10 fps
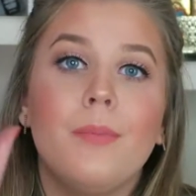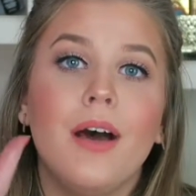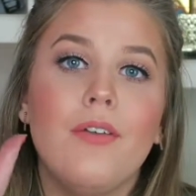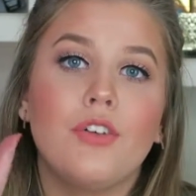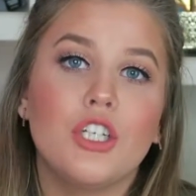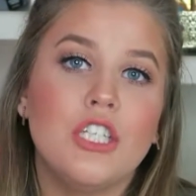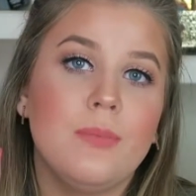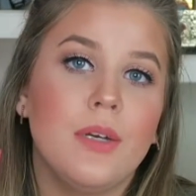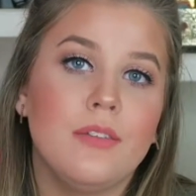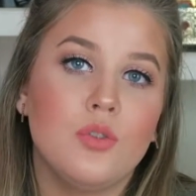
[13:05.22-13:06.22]
But for a
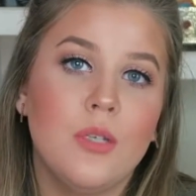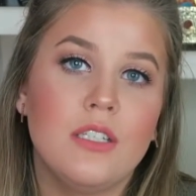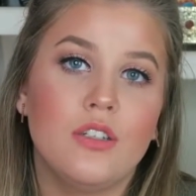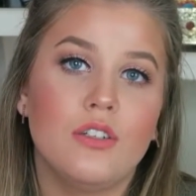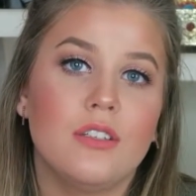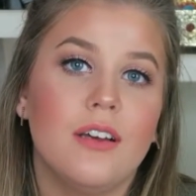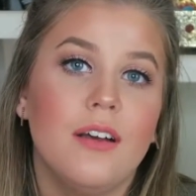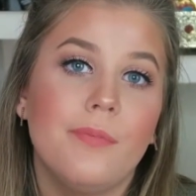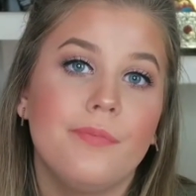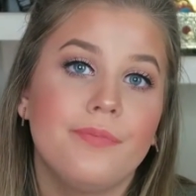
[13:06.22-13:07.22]
cheap pair of tweezers,
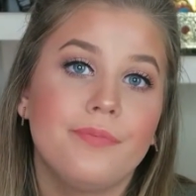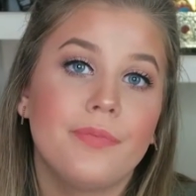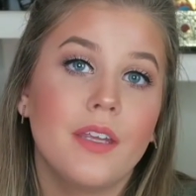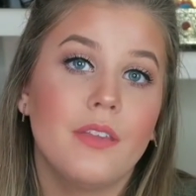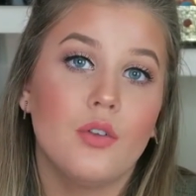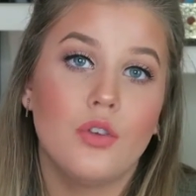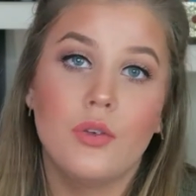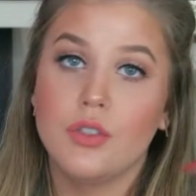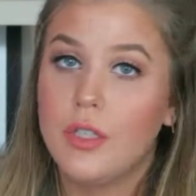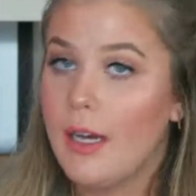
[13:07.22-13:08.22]
those are
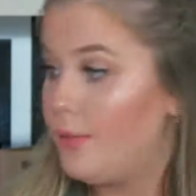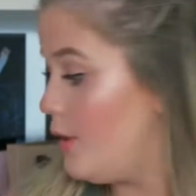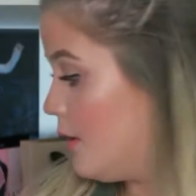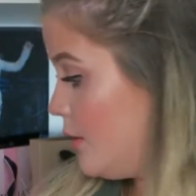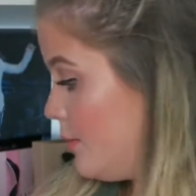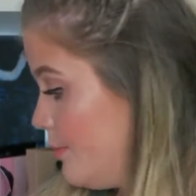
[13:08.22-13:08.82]
always good to have around.